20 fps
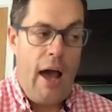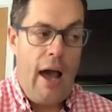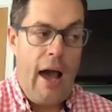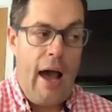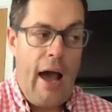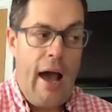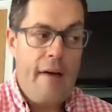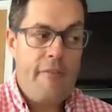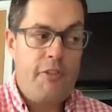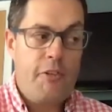
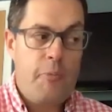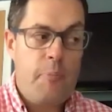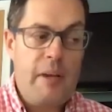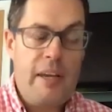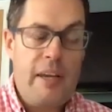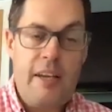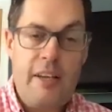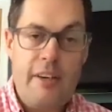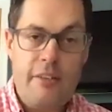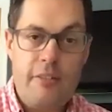haven't
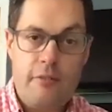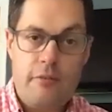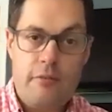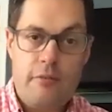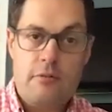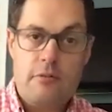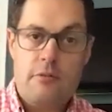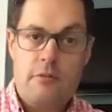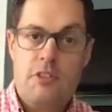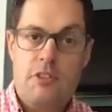been
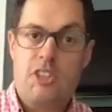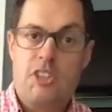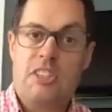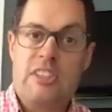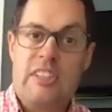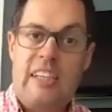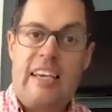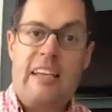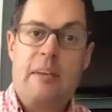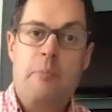
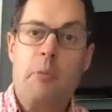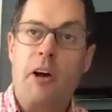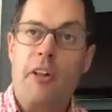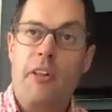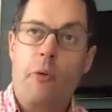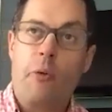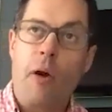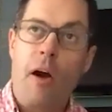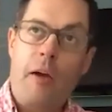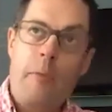seen by
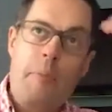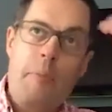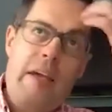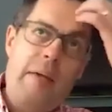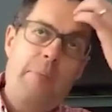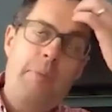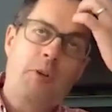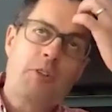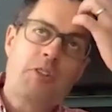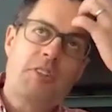the right
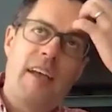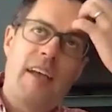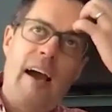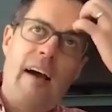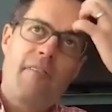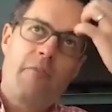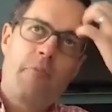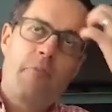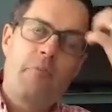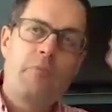people, so they
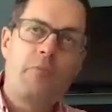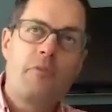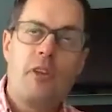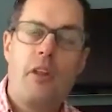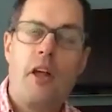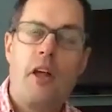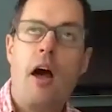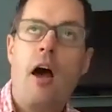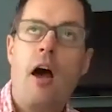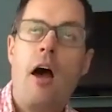haven't
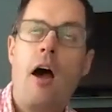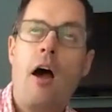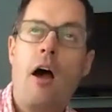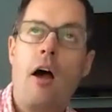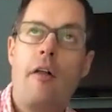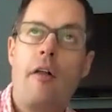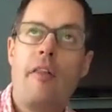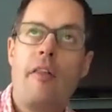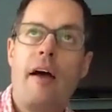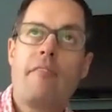
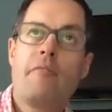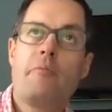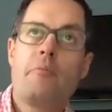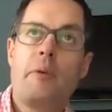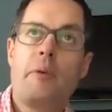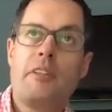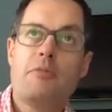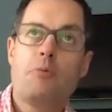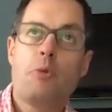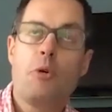
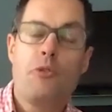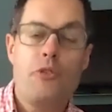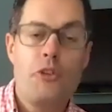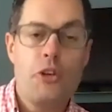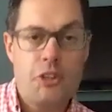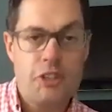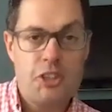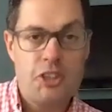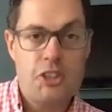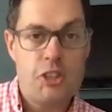been
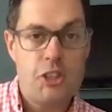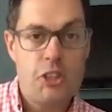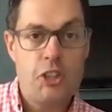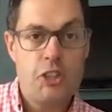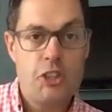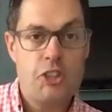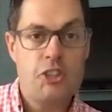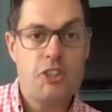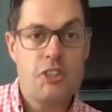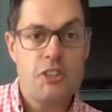referred to
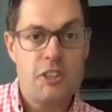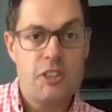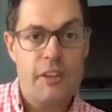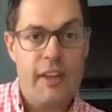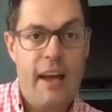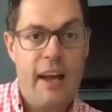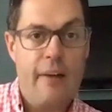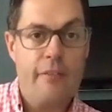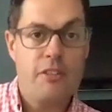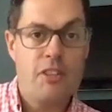surgeons, and so
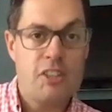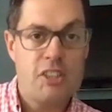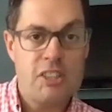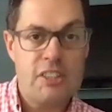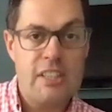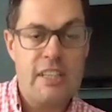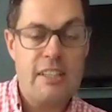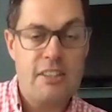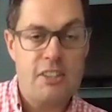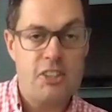they haven't
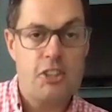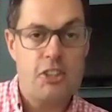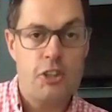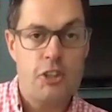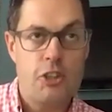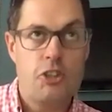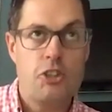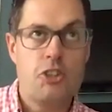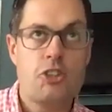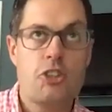seen
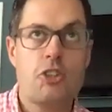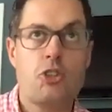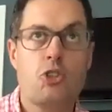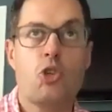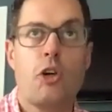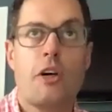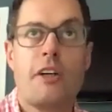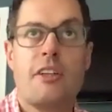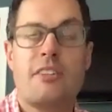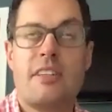surgeons who
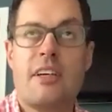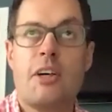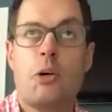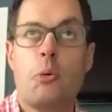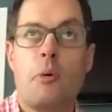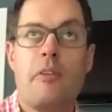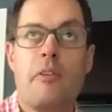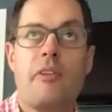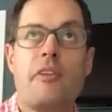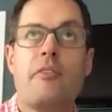deal
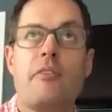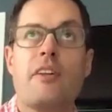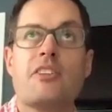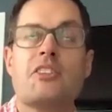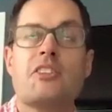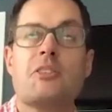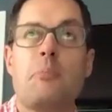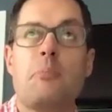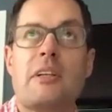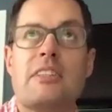with
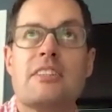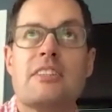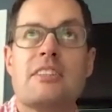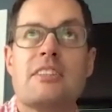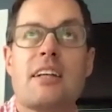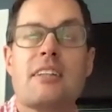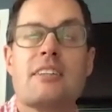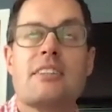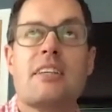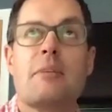advanced
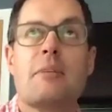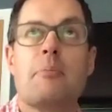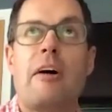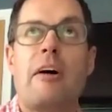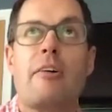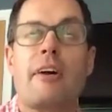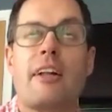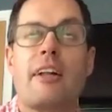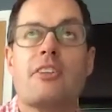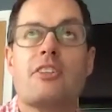metastatic
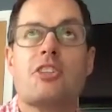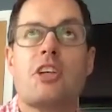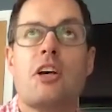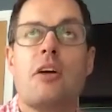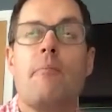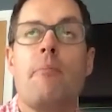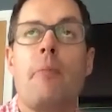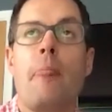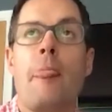bowel cancer.